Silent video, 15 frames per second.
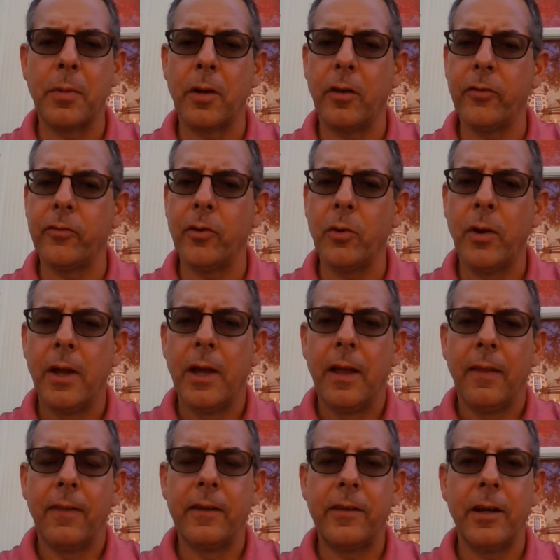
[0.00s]
but also
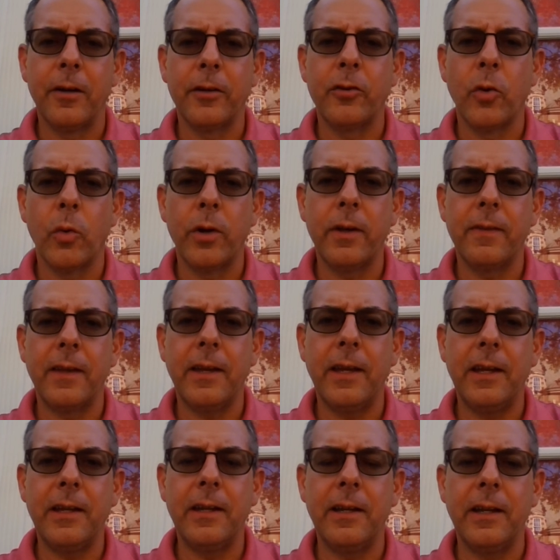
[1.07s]
the territory that
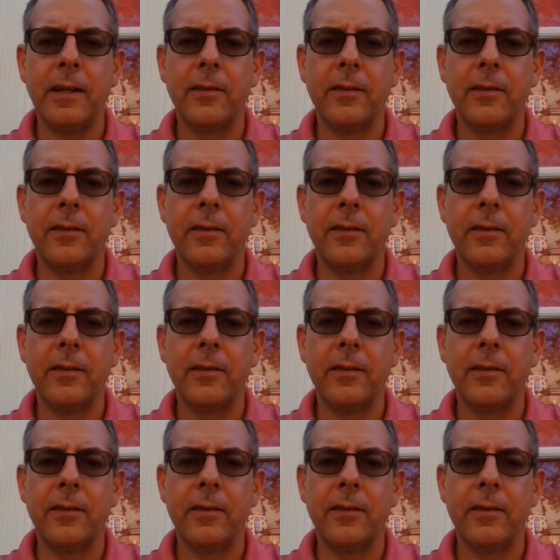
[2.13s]
he